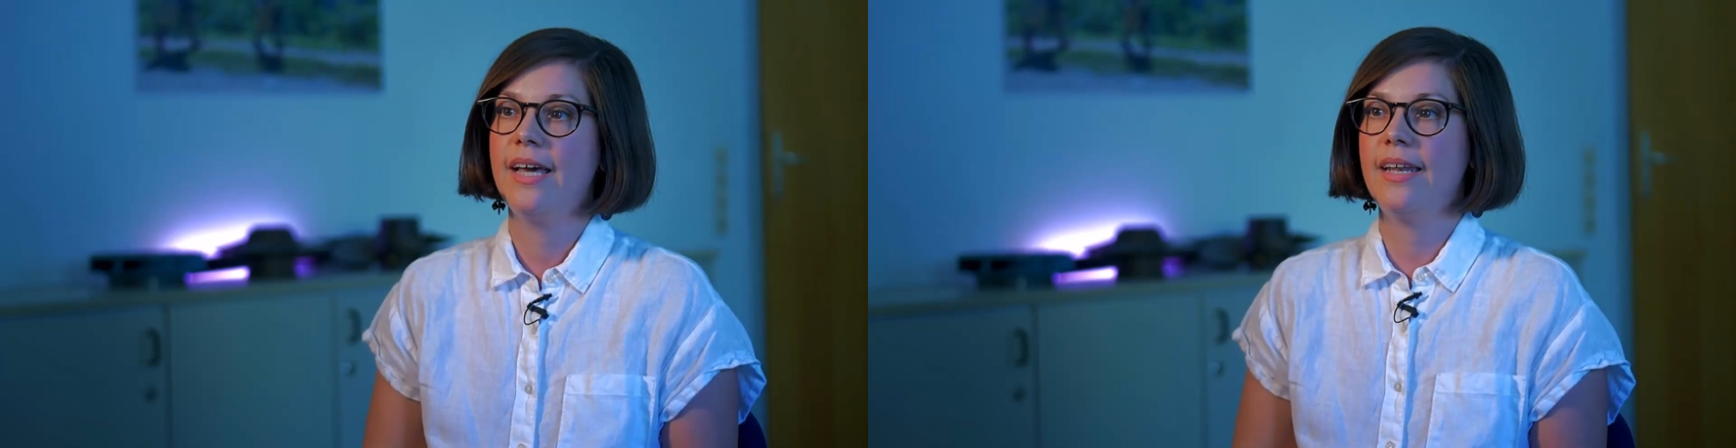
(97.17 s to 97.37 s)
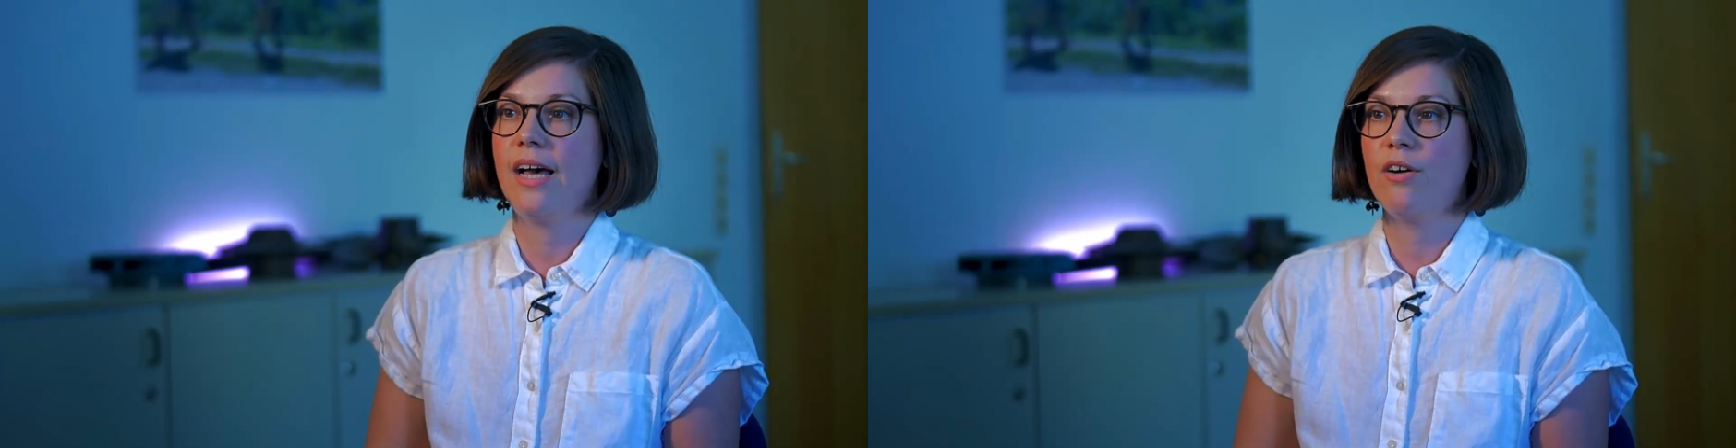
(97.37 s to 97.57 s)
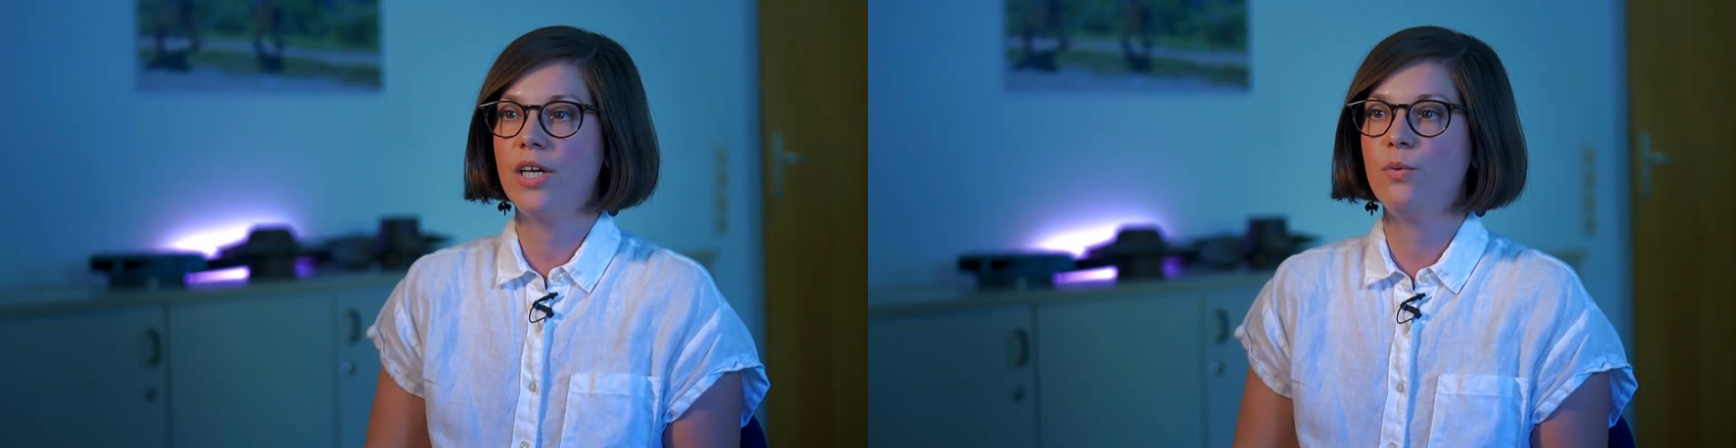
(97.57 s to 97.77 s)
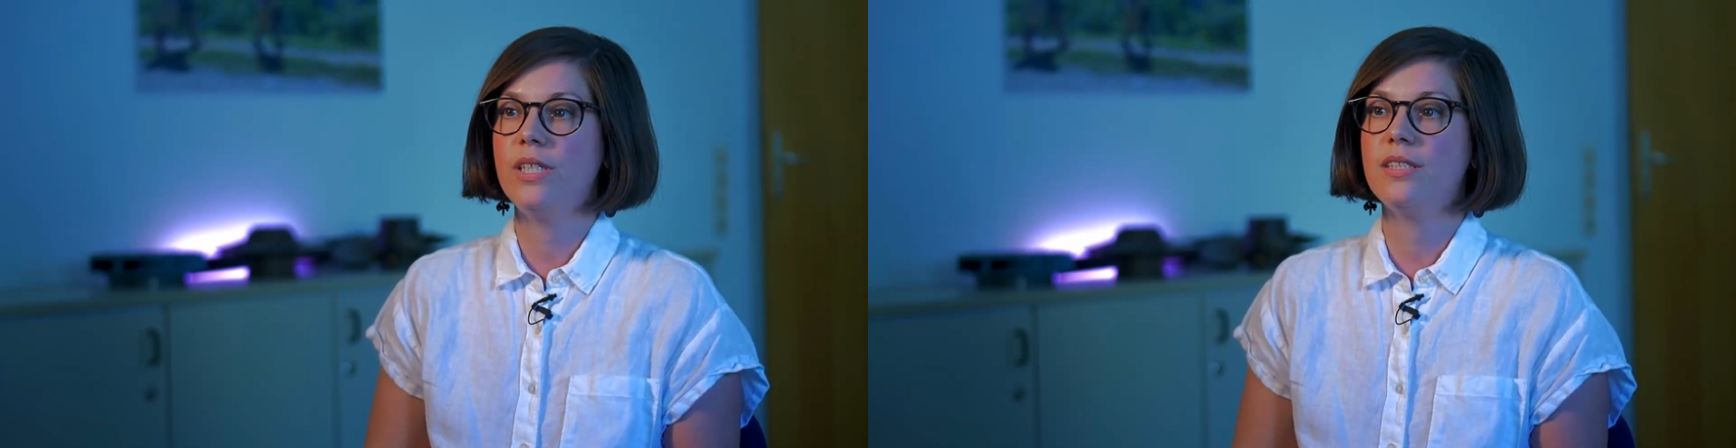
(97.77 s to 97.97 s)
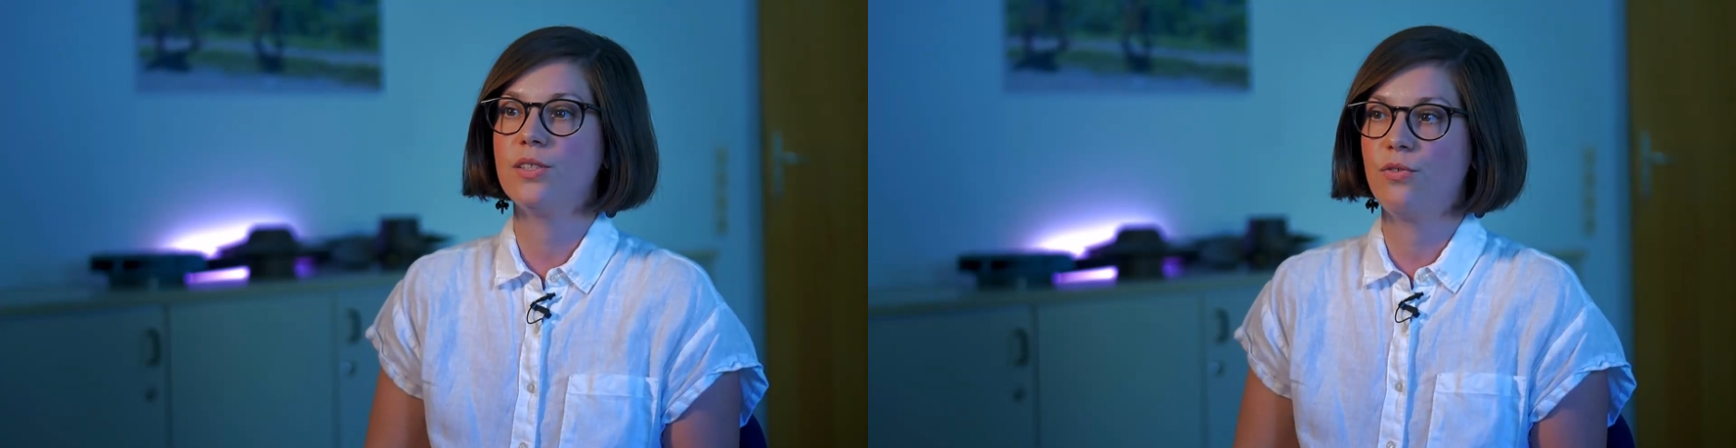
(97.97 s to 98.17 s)
and how can we
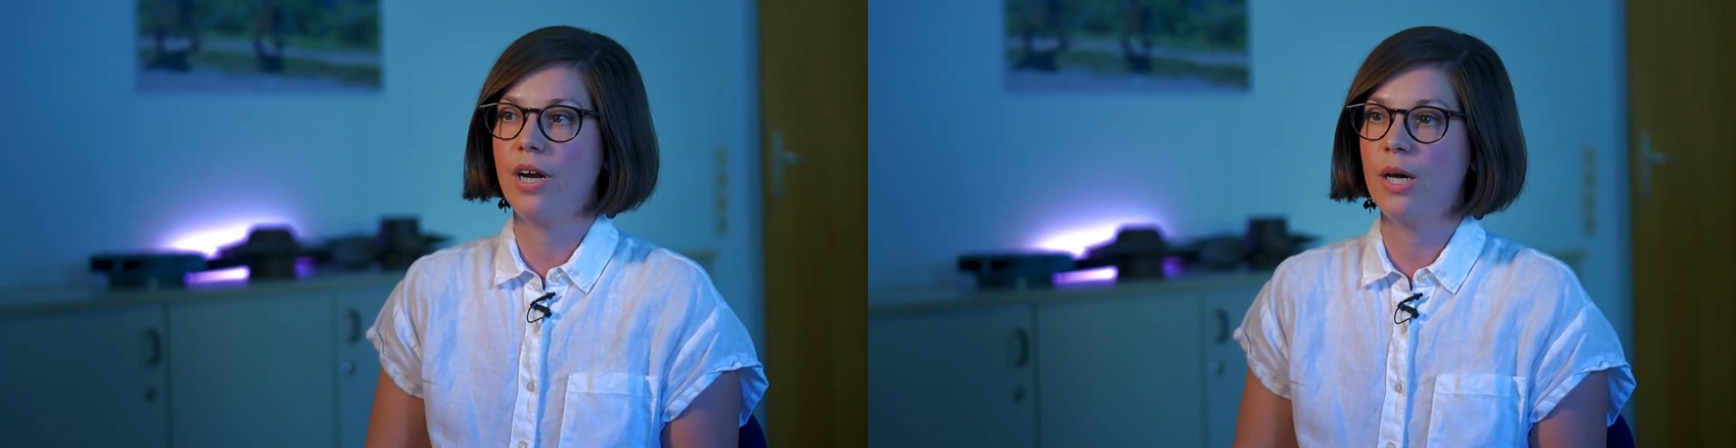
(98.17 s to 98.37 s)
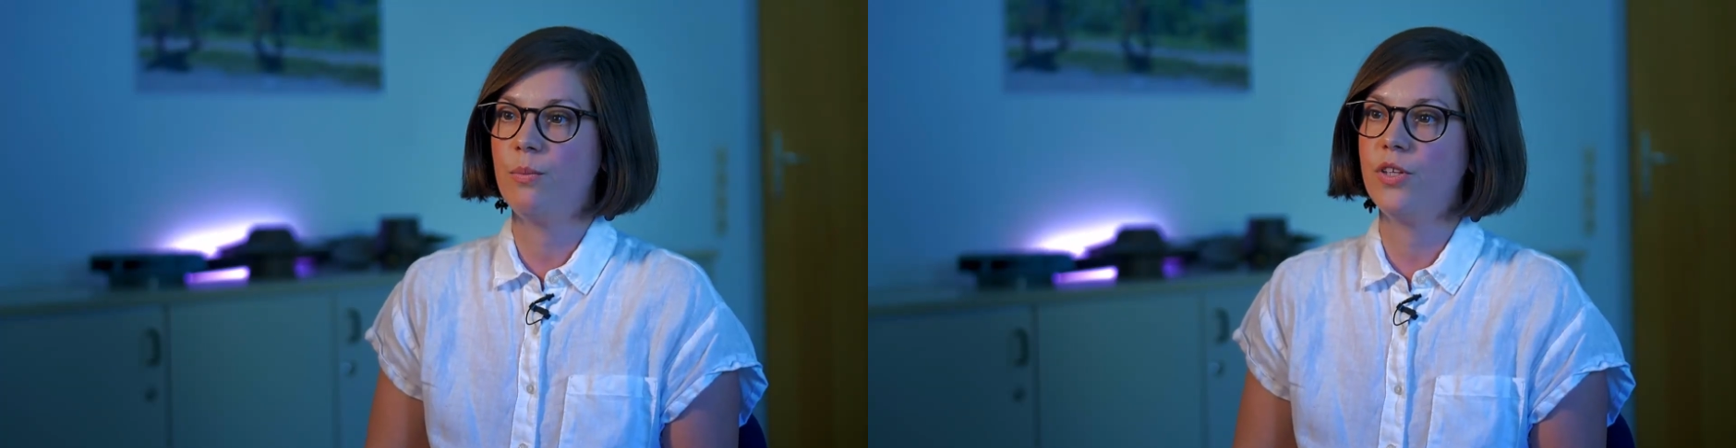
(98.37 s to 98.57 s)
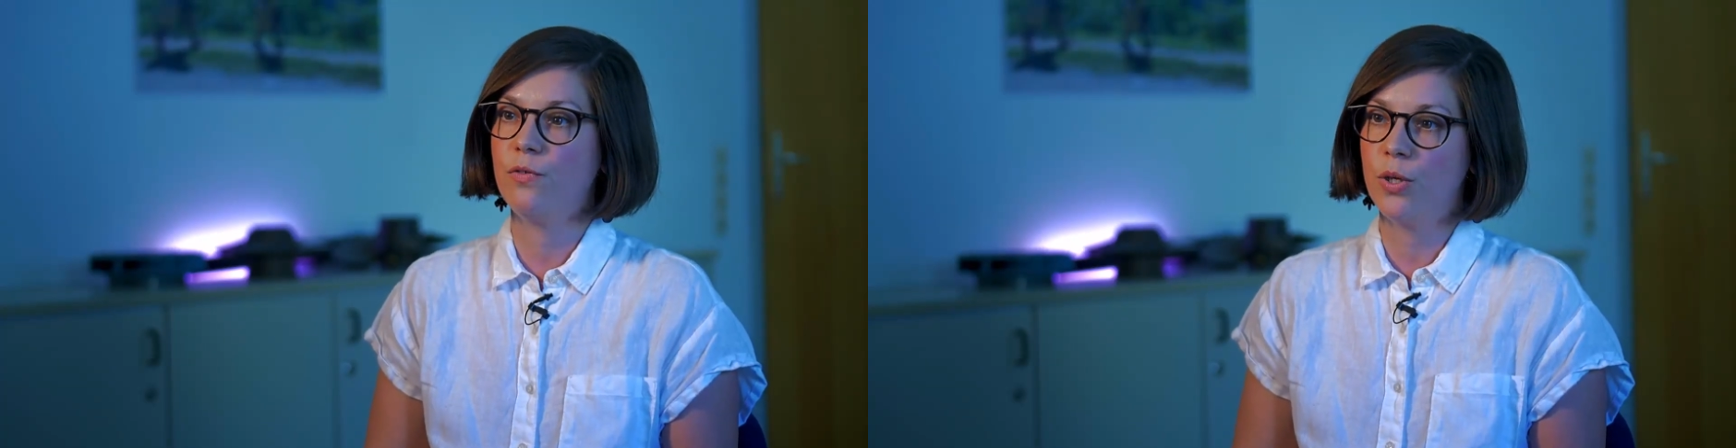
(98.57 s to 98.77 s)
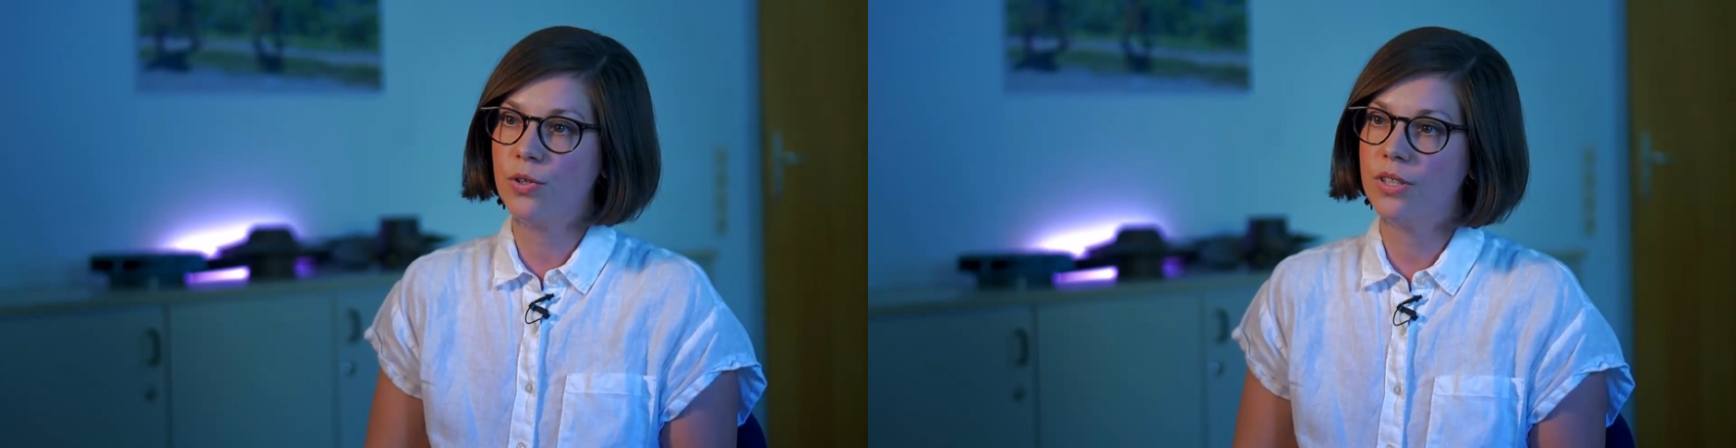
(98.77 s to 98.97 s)
describe the flow